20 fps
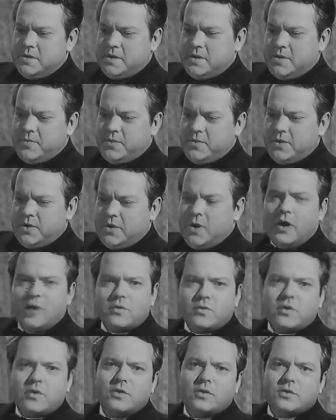long
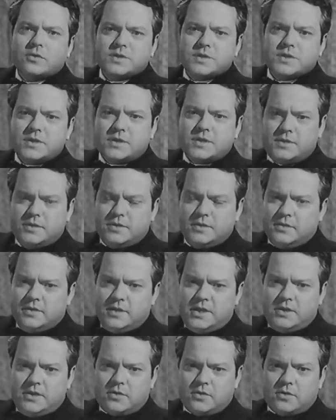roads that
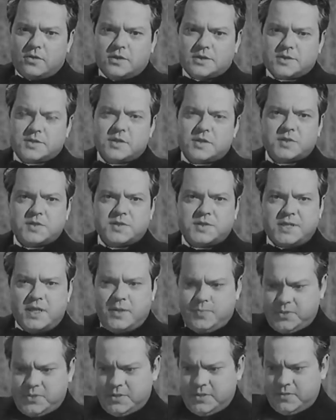lead across the
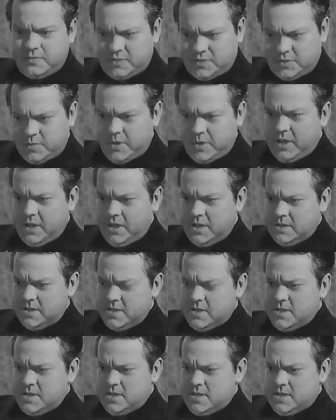steppes of Spain.
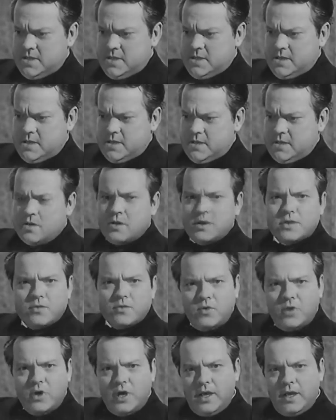And on the
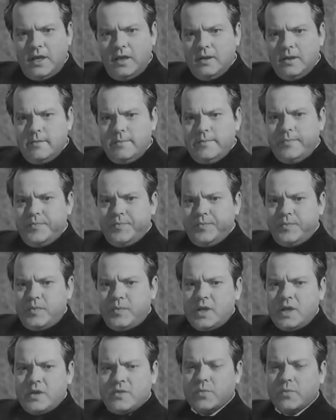way,
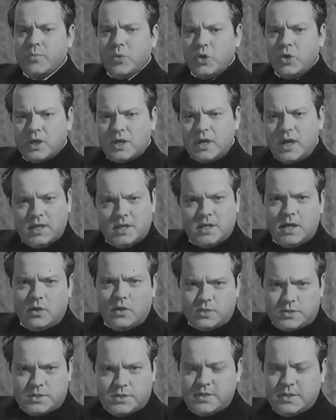the bull got
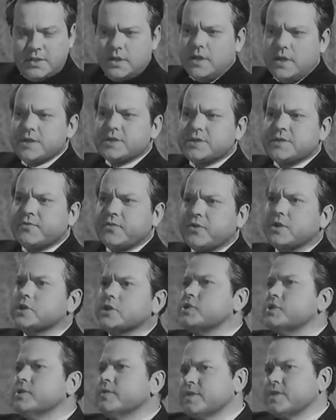out, and there is a
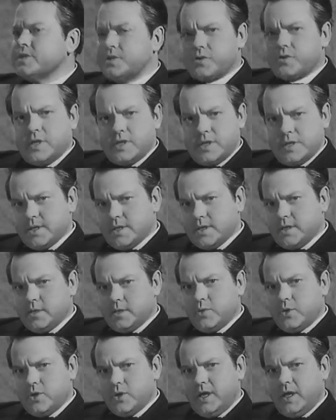version of the story that the little
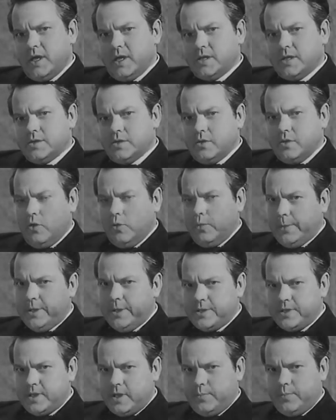boy had
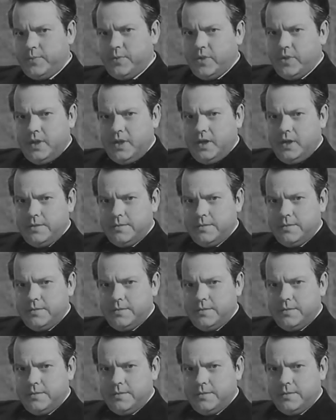opened up this